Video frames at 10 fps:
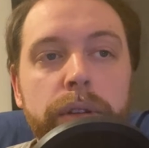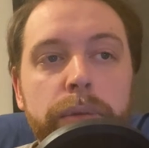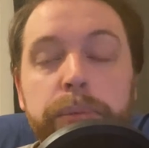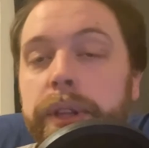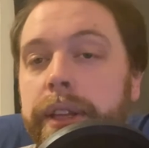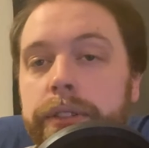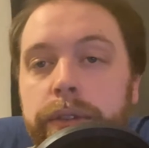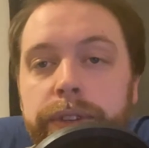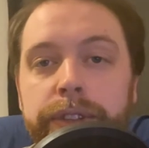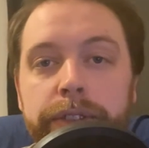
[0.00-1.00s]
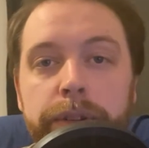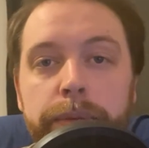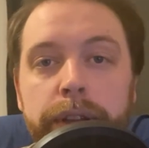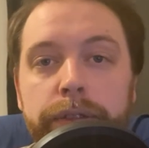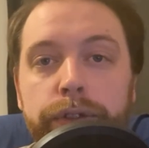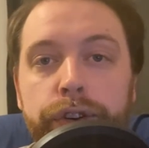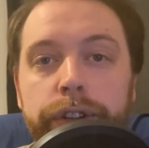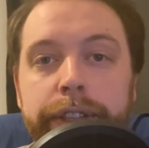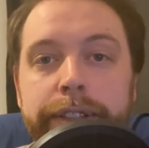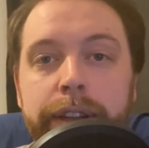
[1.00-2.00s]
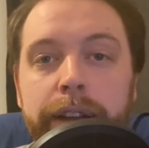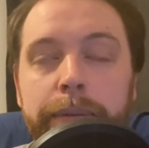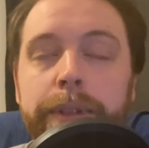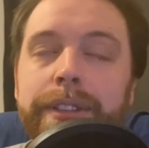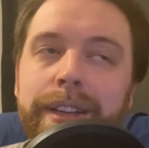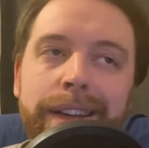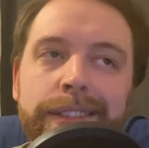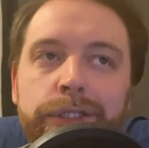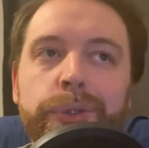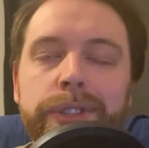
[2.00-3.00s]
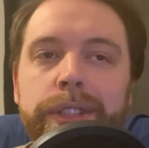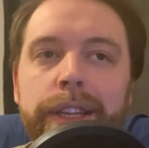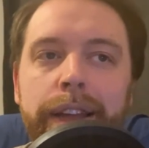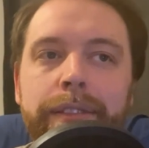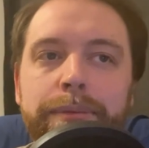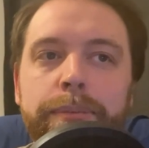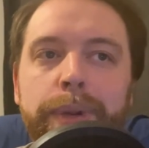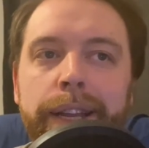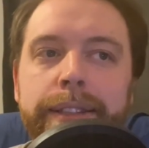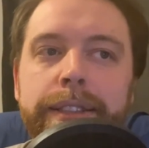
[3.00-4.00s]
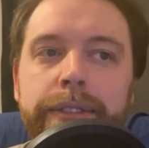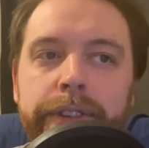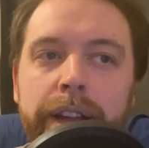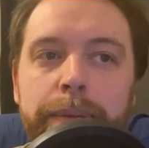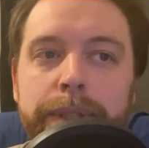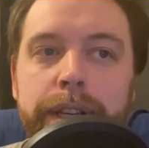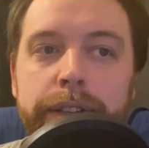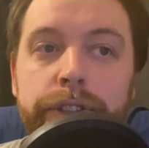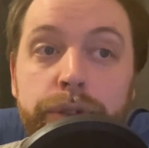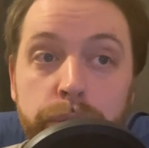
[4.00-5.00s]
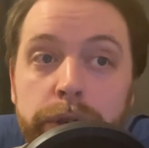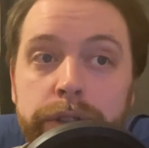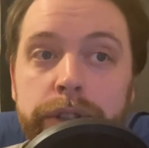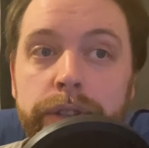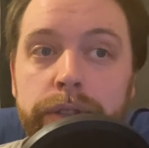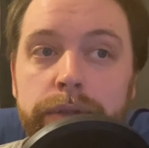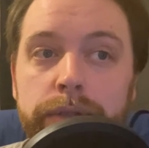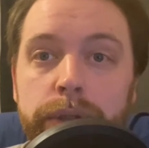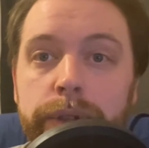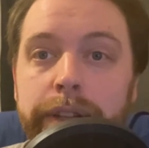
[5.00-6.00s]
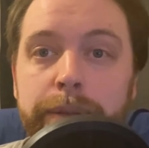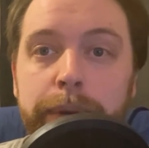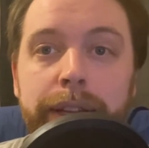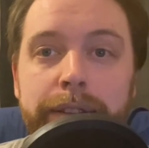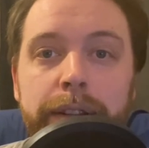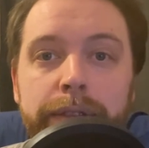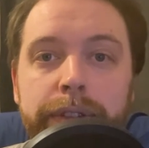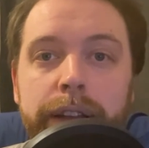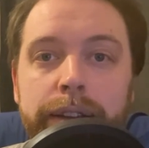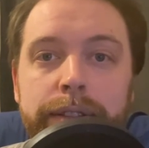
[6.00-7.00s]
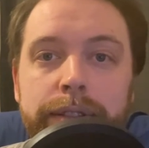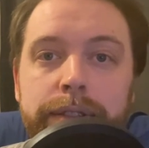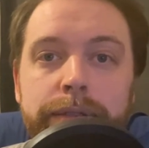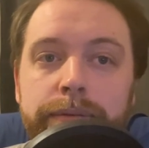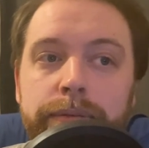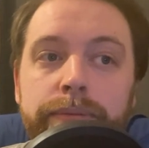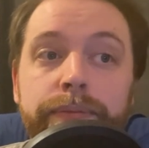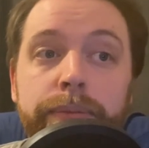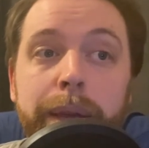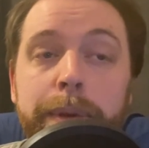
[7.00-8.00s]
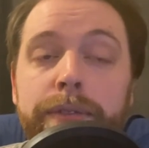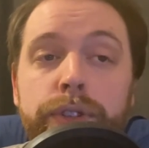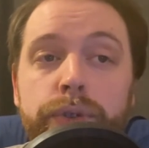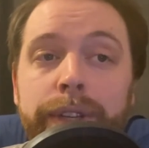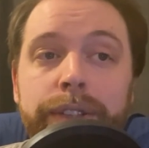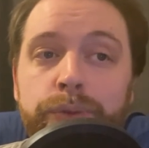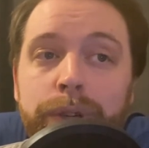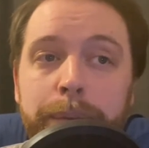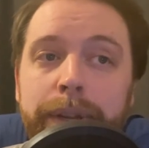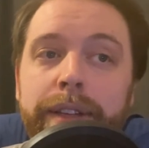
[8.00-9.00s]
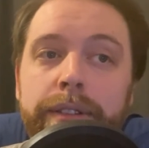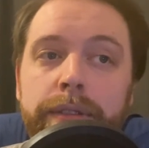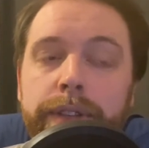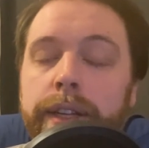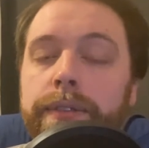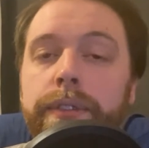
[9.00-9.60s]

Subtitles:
But that's obviously something for another time, because I do still have plenty of games that I do want to do Let's Plays of, and maybe even do Let's Replays of, like